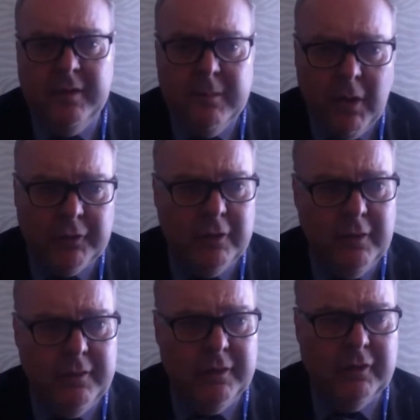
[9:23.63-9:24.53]

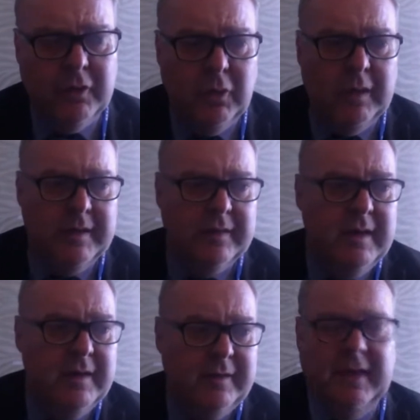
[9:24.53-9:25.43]
motto of the school is
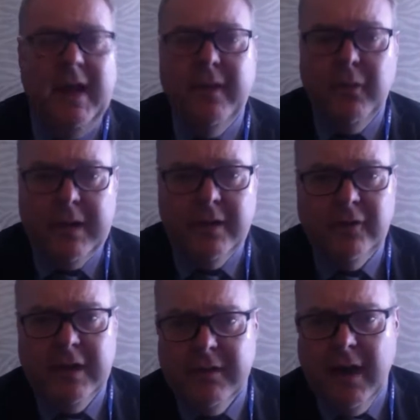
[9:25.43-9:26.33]
together we
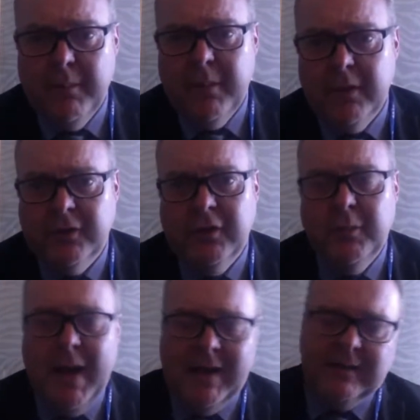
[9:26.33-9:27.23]
achieve our
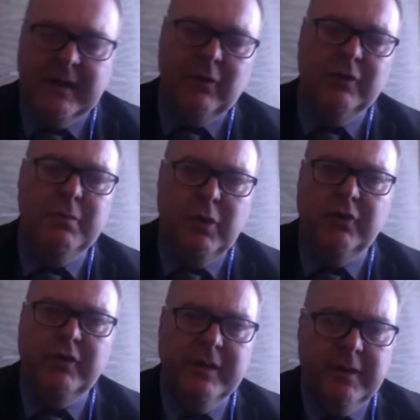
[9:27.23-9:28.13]
personal best, and I was
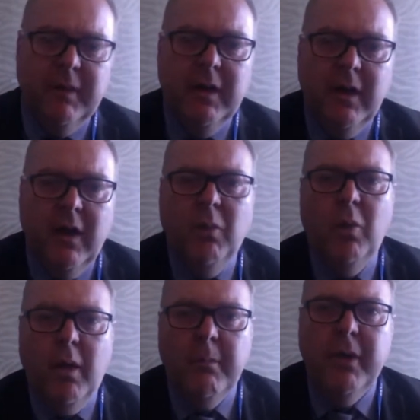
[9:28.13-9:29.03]
pushing them on
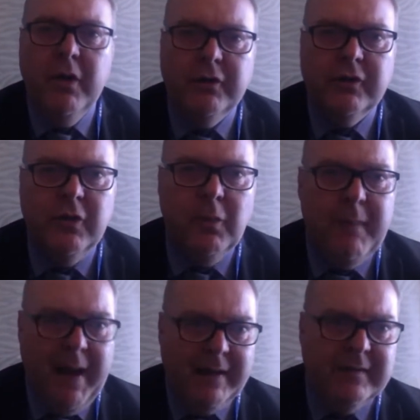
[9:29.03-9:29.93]
what personal
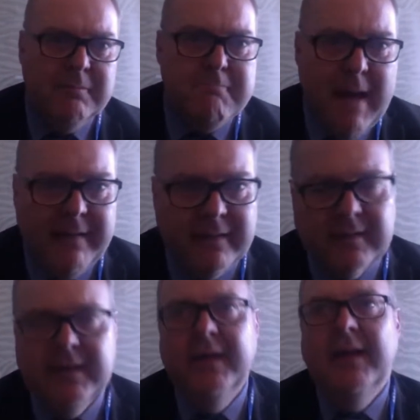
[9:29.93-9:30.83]
best
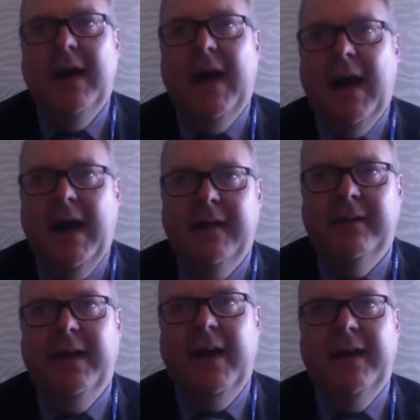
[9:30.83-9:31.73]
meant,
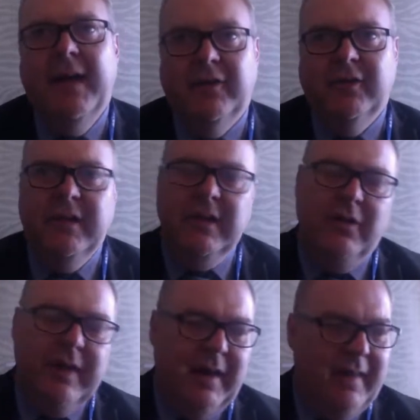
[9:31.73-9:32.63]
and actually
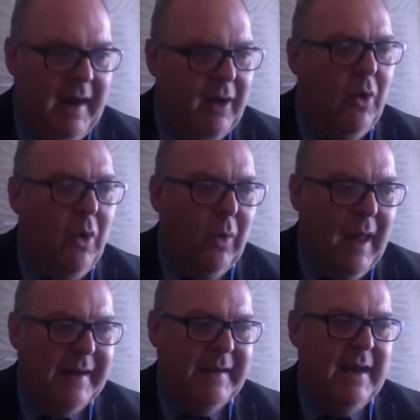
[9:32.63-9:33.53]
that whole
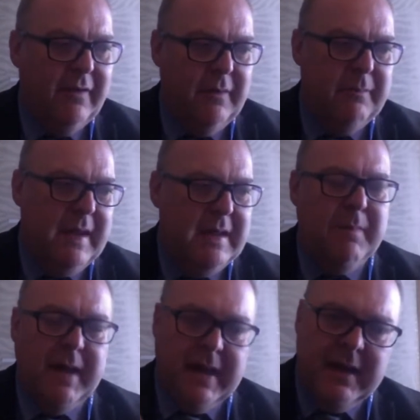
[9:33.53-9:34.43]
idea of a
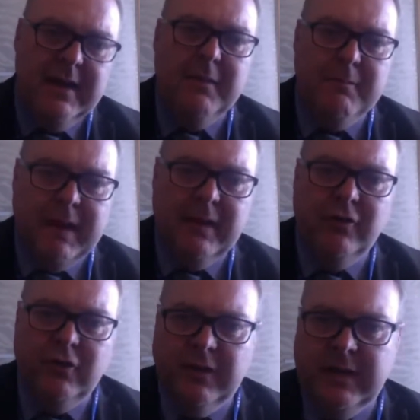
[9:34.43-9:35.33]
PB, making
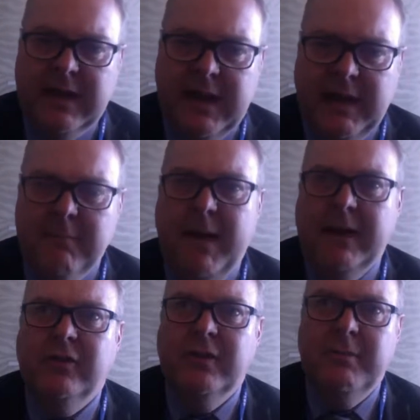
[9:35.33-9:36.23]
sure that you're getting
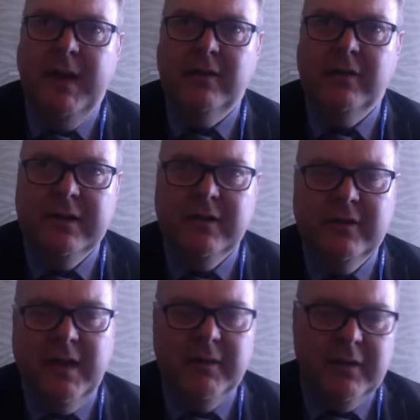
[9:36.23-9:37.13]
better and better
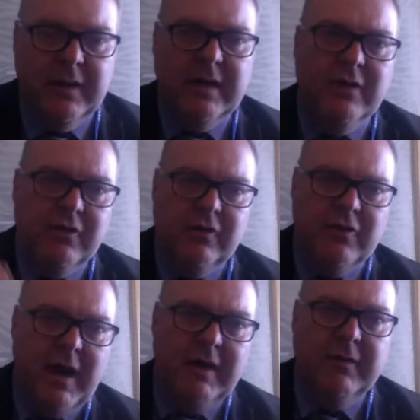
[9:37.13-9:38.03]
each time you do it and you're
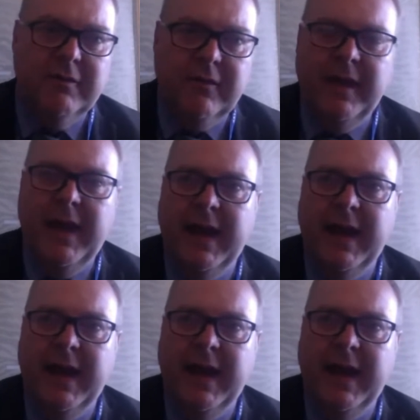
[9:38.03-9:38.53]
striving for that